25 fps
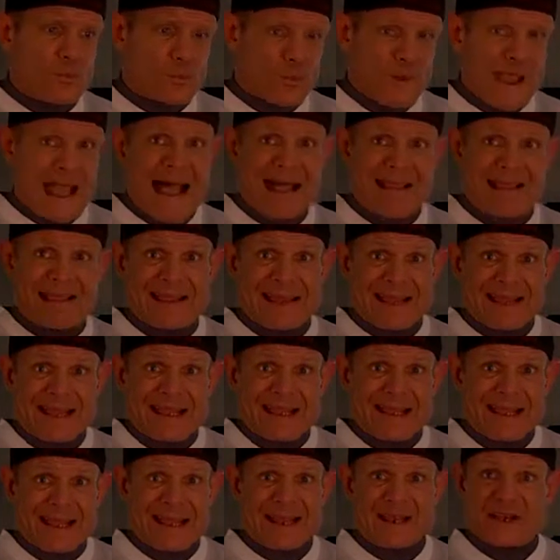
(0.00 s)
reality
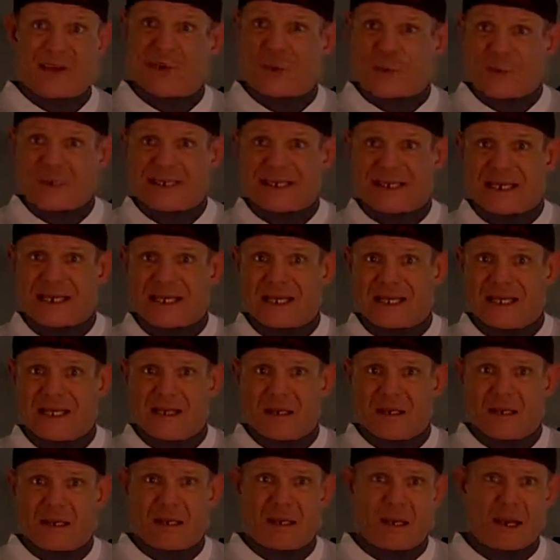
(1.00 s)
and twisting it,
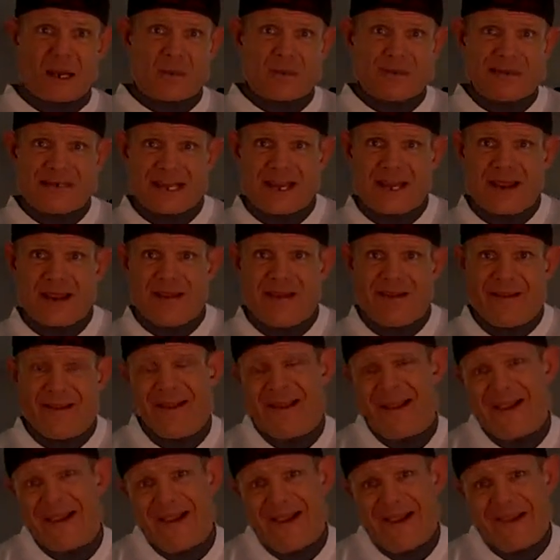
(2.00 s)
you know what I'm saying,
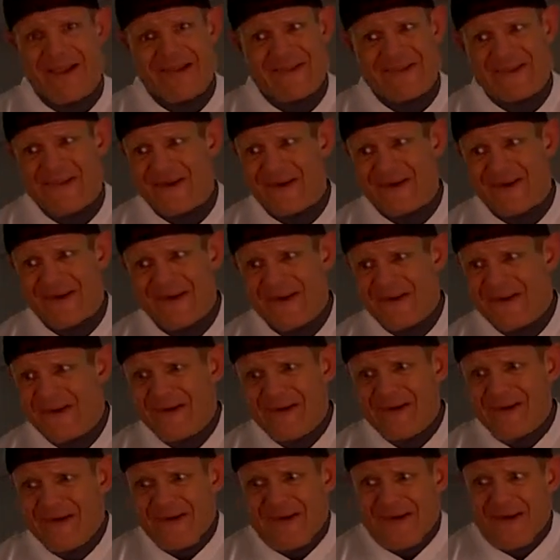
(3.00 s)
and,
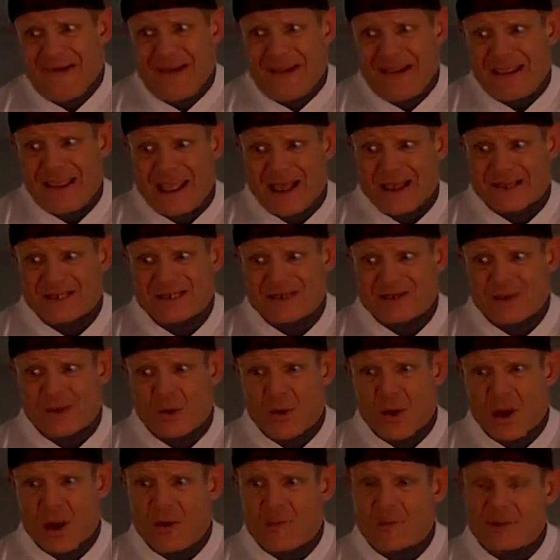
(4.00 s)
yeah,
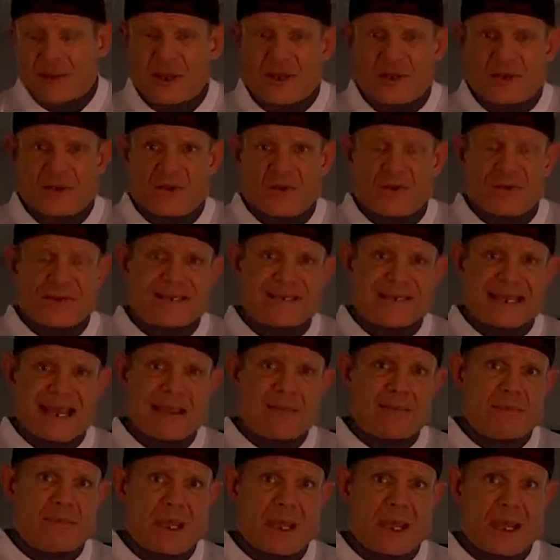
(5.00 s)
so I'm going to do the
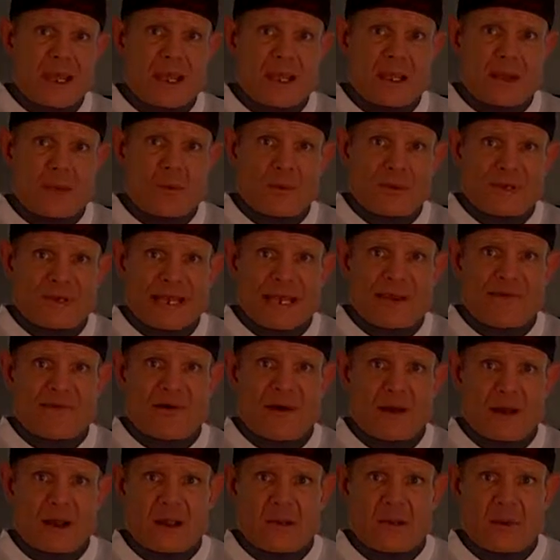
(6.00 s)
same thing with Dave
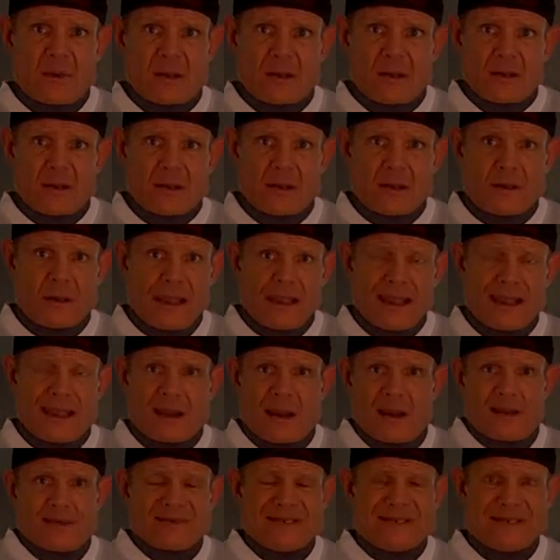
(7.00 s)
Huckabee,
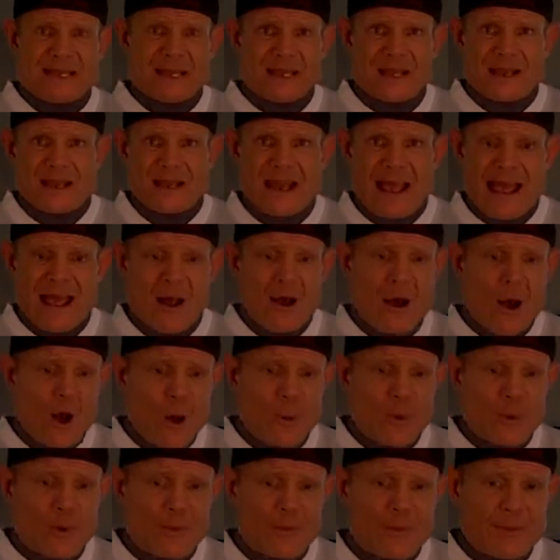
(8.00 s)
and I was thinking, how
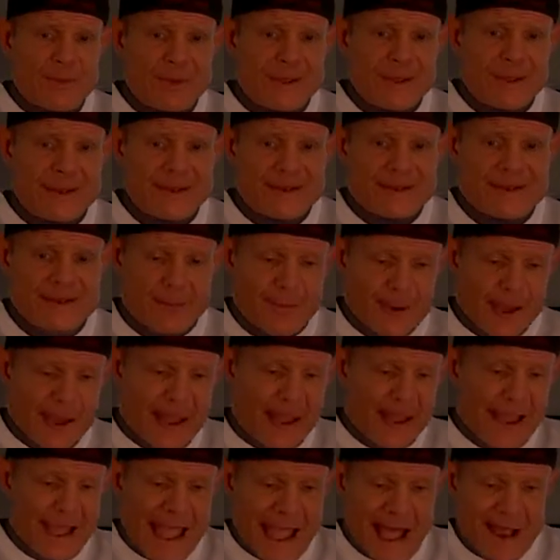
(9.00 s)
hard would it be to
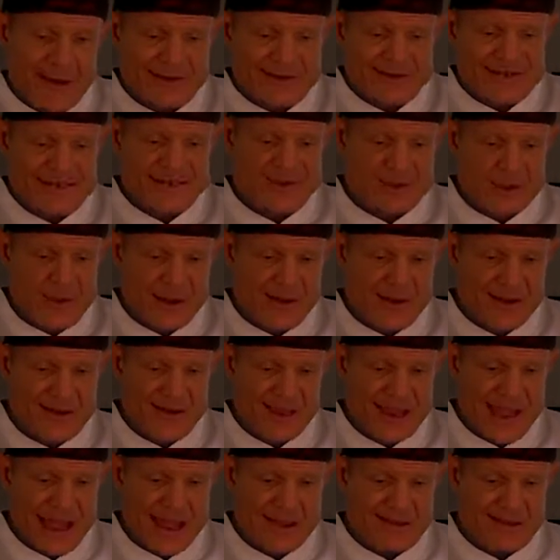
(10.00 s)
buy houses around